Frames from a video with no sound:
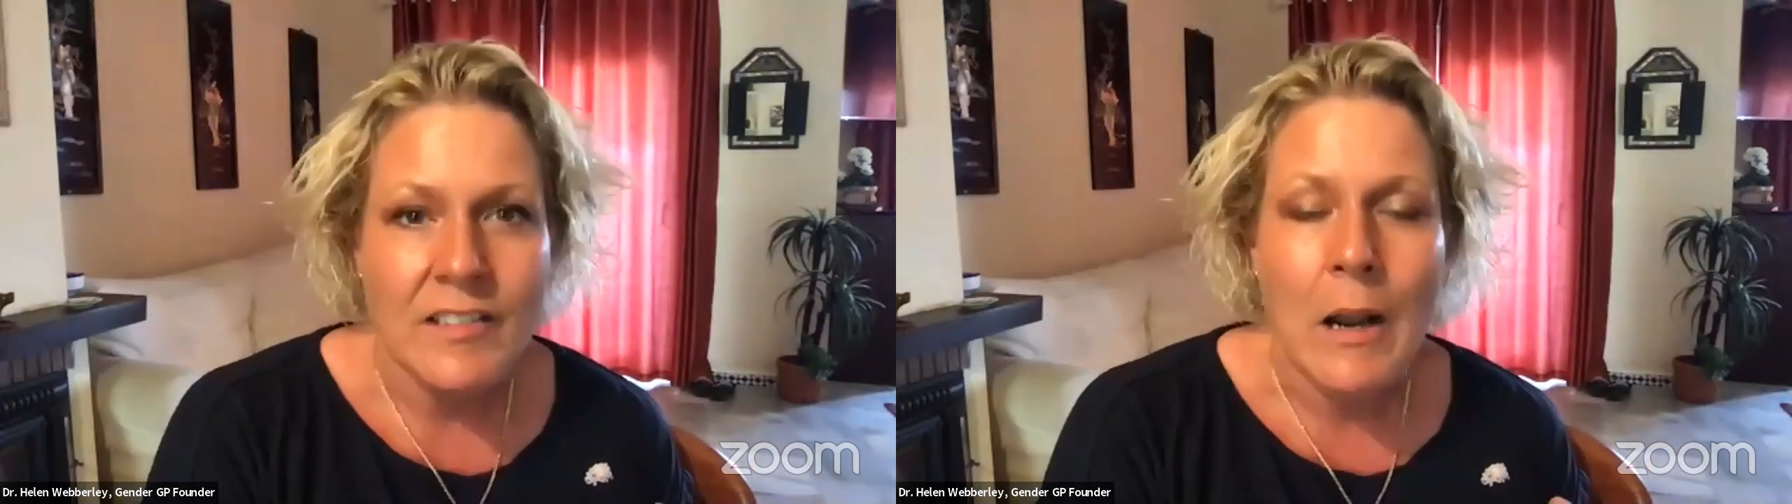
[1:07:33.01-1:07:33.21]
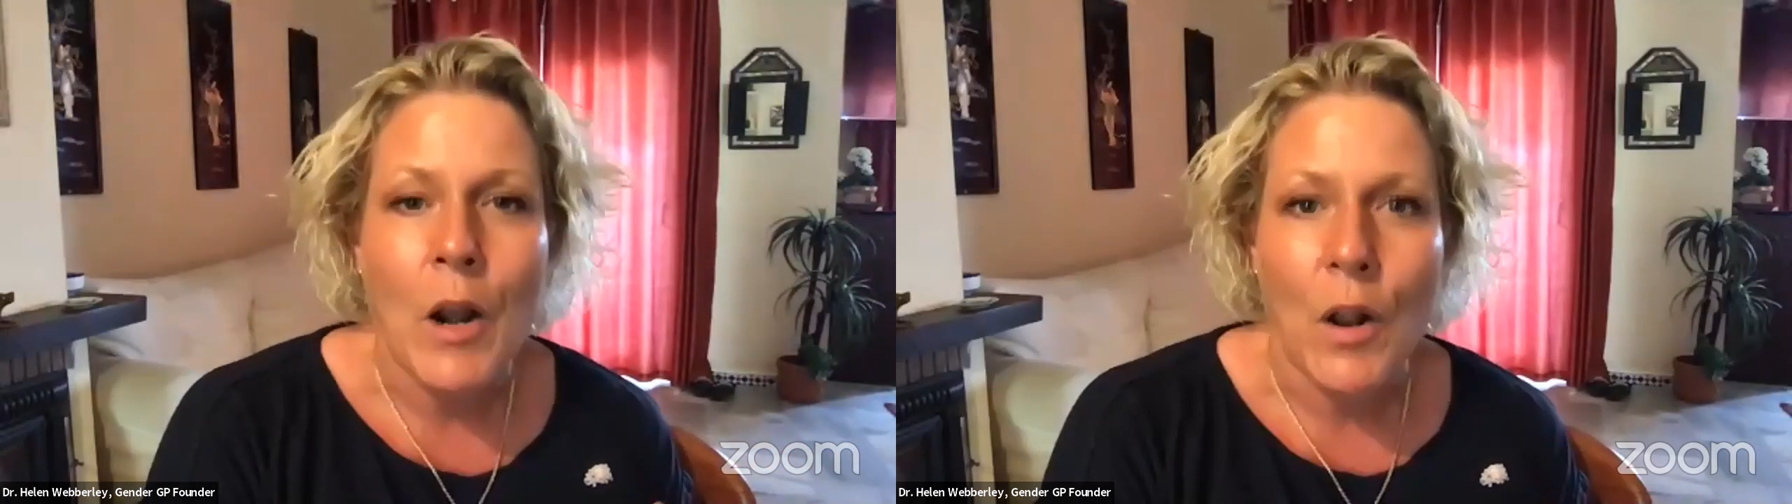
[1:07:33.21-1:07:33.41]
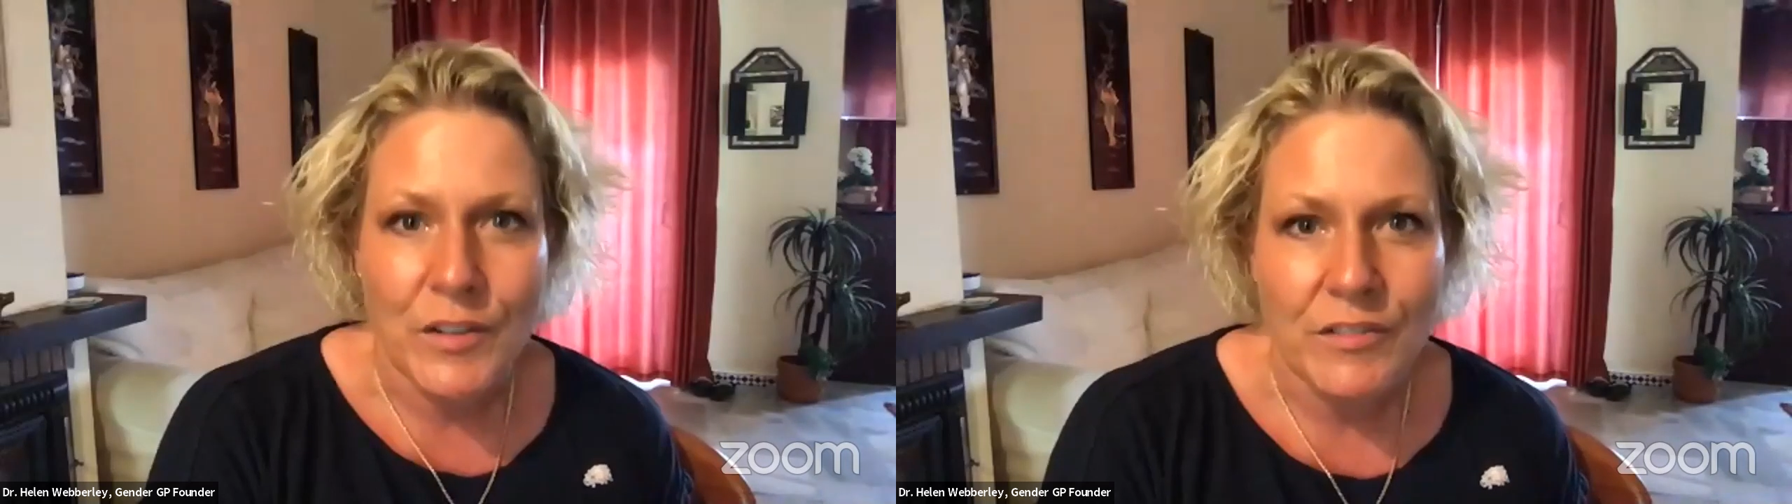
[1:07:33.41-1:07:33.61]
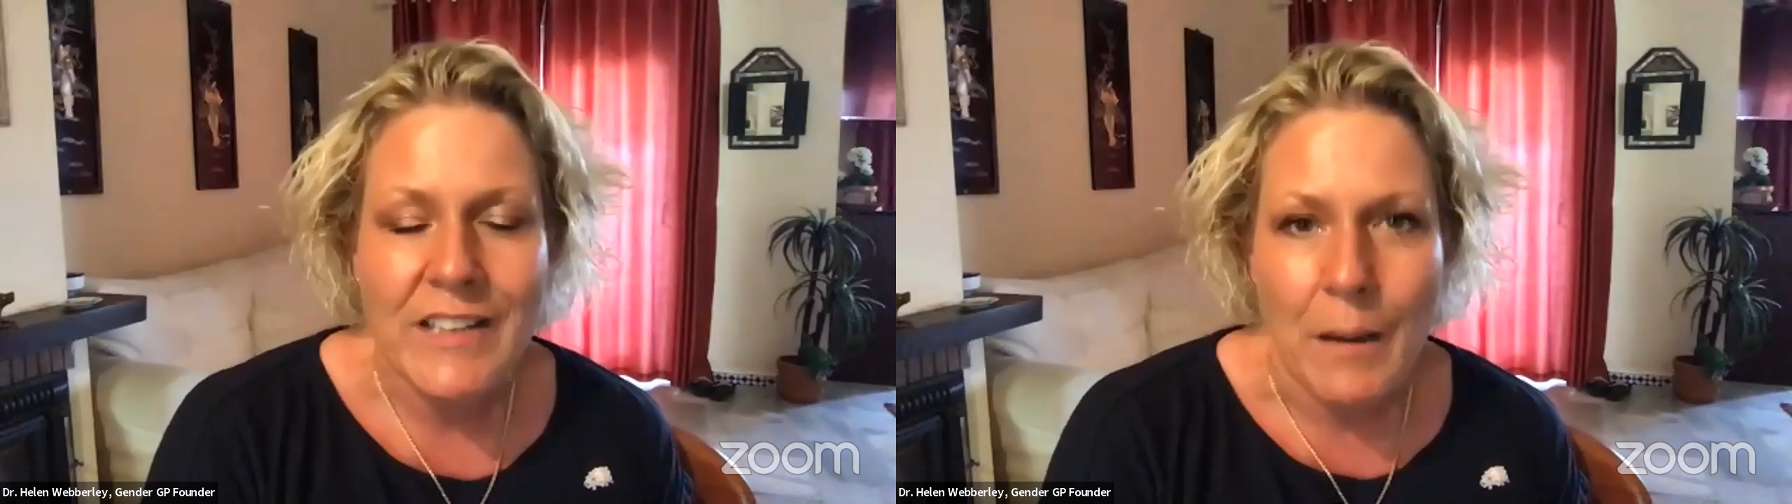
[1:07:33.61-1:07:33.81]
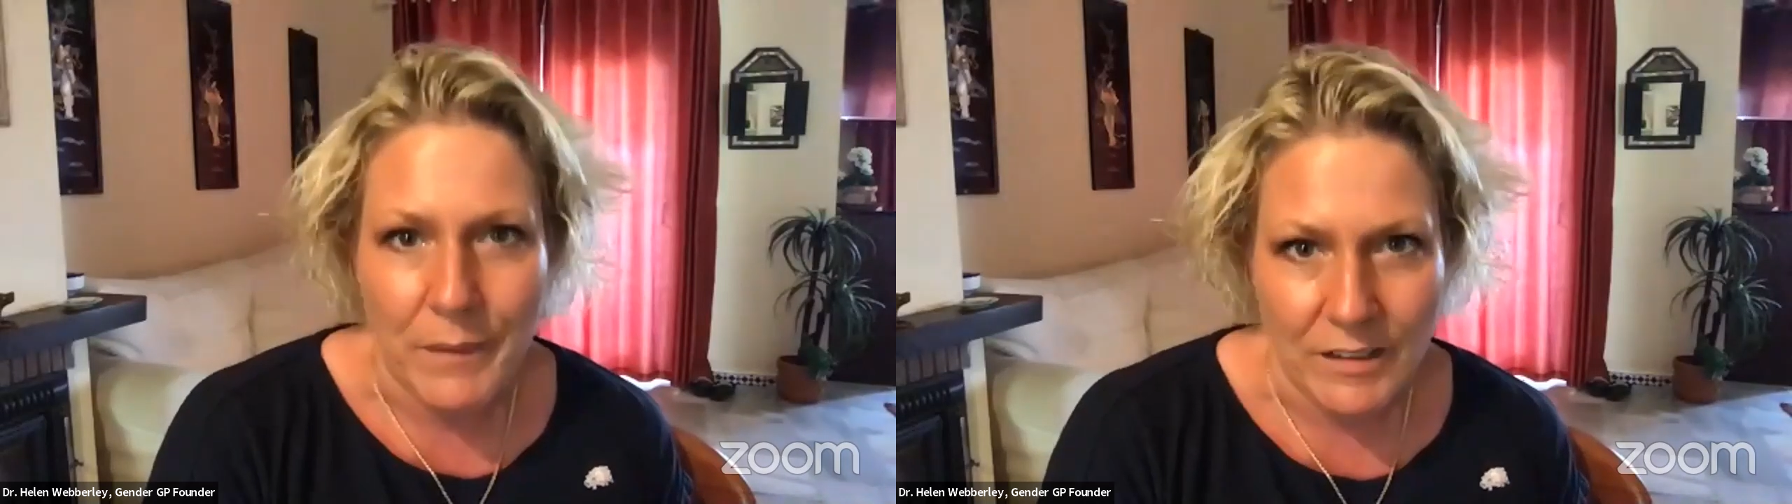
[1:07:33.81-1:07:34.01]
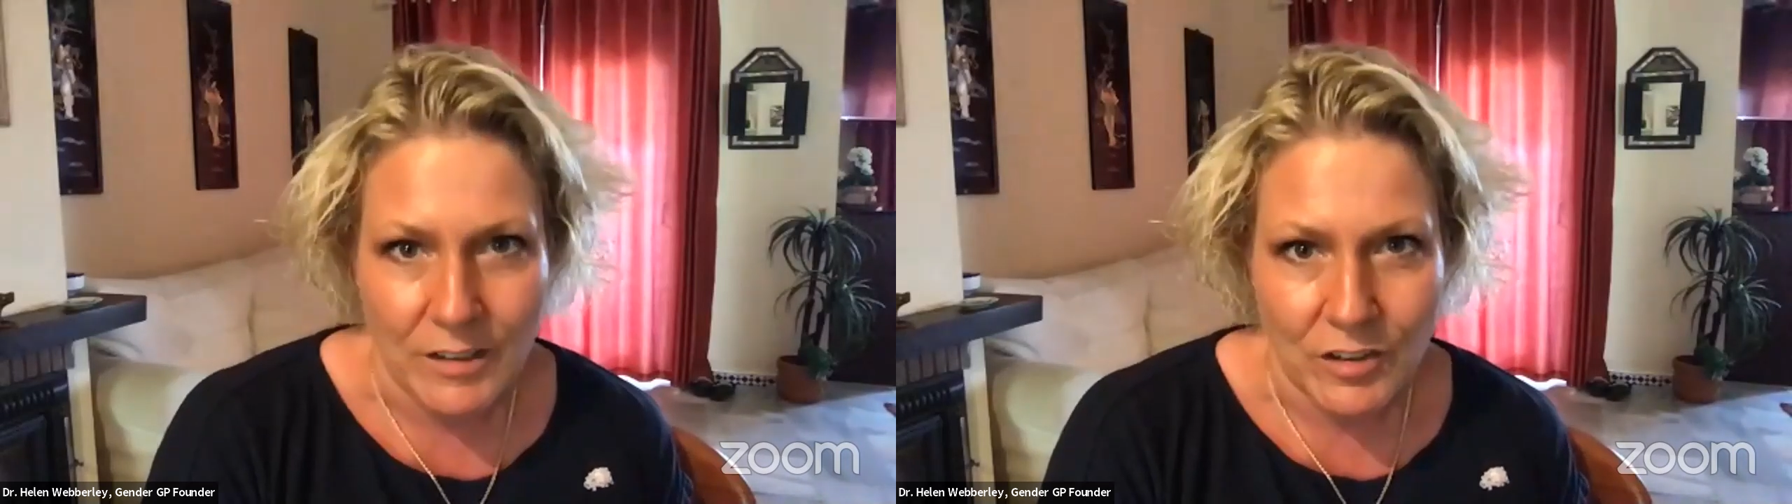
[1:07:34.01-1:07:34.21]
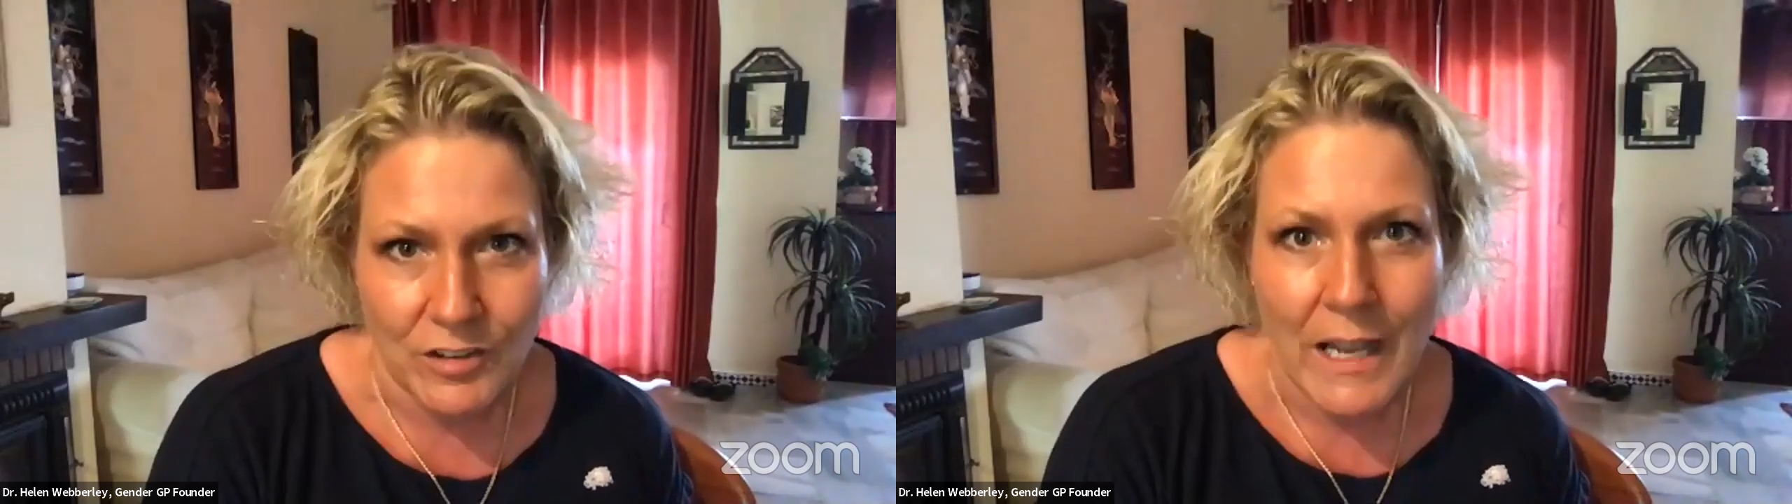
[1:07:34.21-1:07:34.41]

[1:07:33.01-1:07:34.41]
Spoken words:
a lot of damage.